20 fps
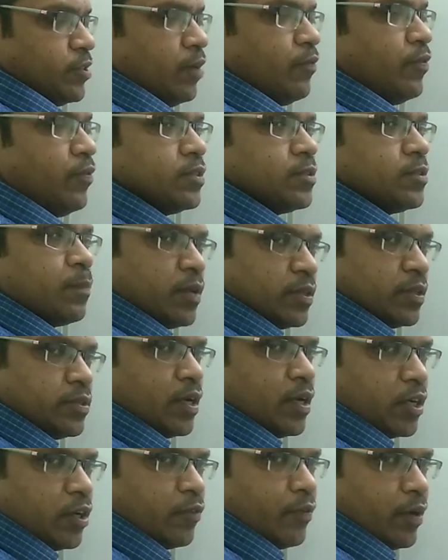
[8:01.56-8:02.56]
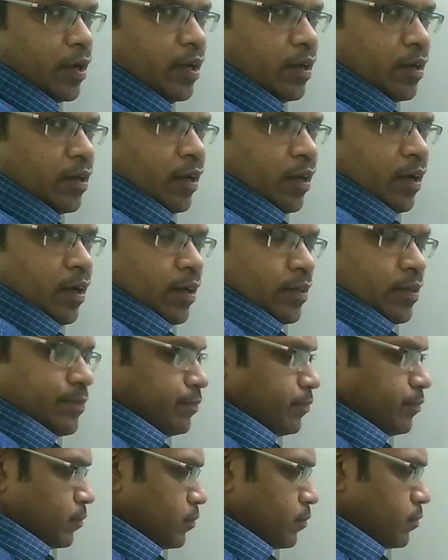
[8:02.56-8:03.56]
If it is a bridge rectifier,
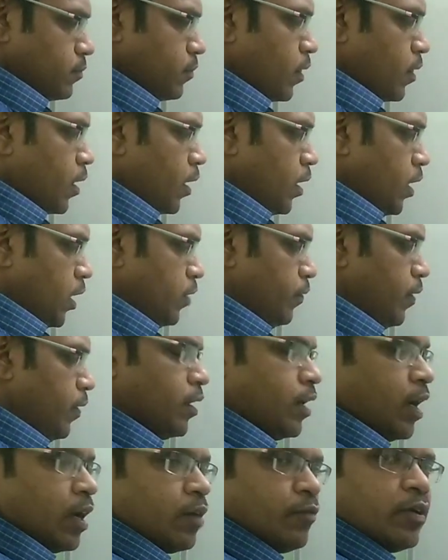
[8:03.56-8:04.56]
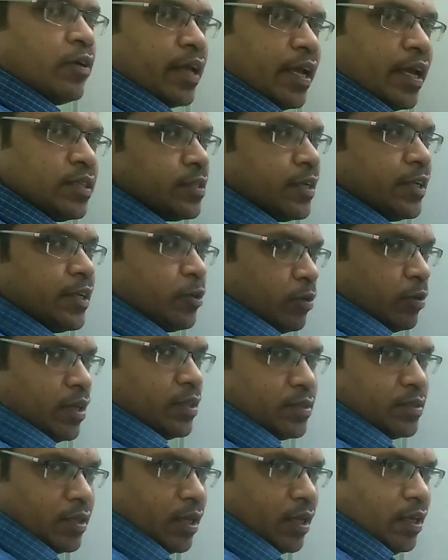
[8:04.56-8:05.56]
it will convert AC to
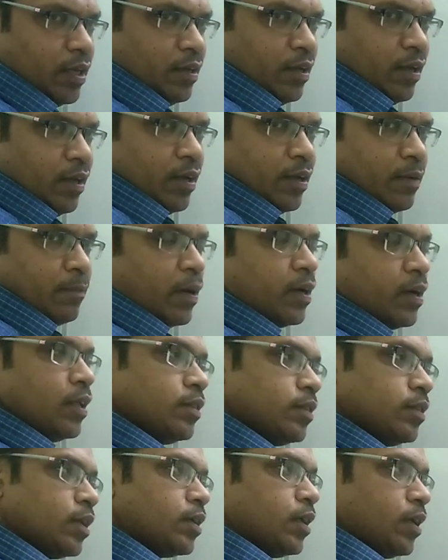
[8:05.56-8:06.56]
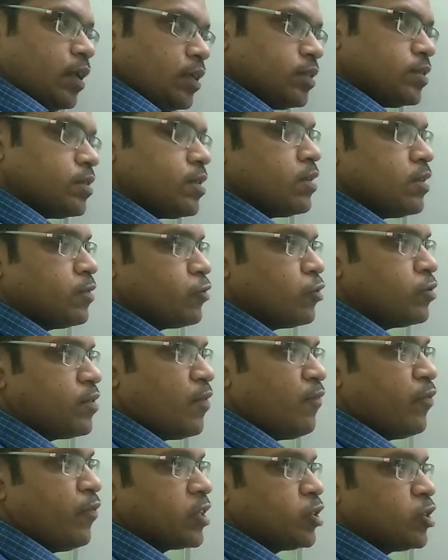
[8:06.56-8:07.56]
DC, but in that DC also
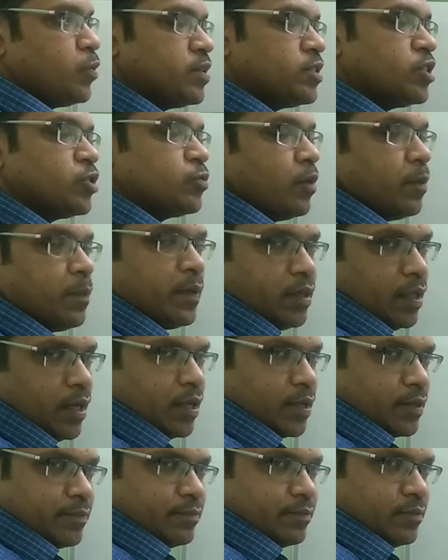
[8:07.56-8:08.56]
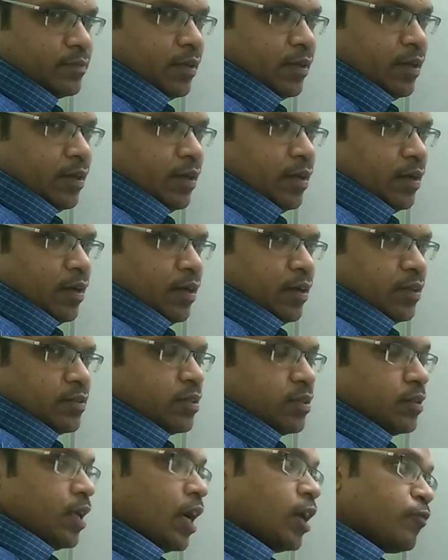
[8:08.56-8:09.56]
some fluctuations will be there.
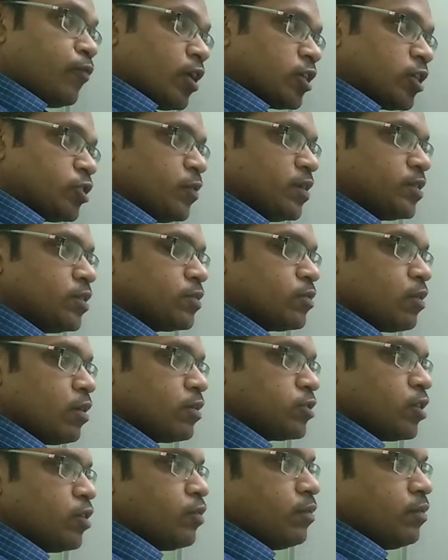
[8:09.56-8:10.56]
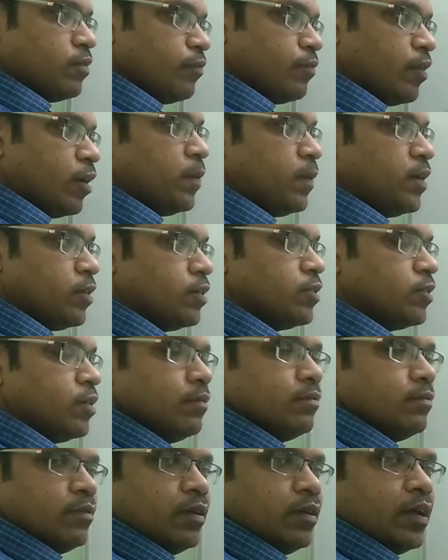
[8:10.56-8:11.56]
So that fluctuations also will be
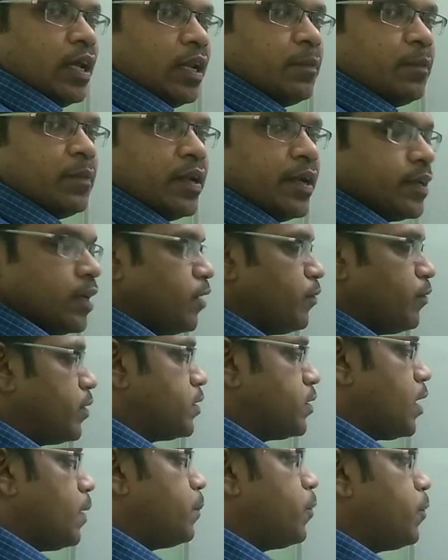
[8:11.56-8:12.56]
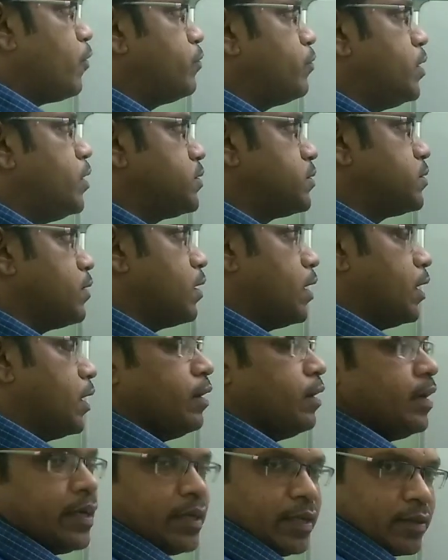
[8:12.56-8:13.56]
eliminated with help of this
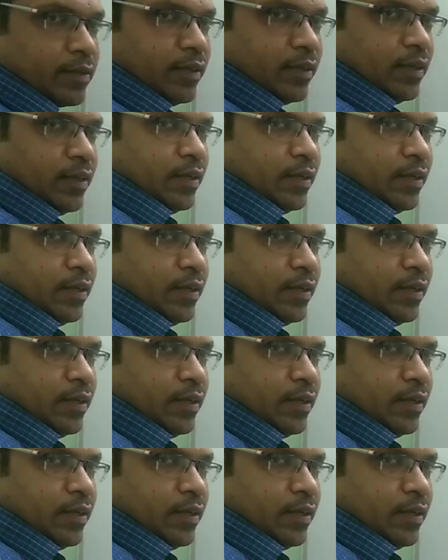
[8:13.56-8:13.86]
regulator.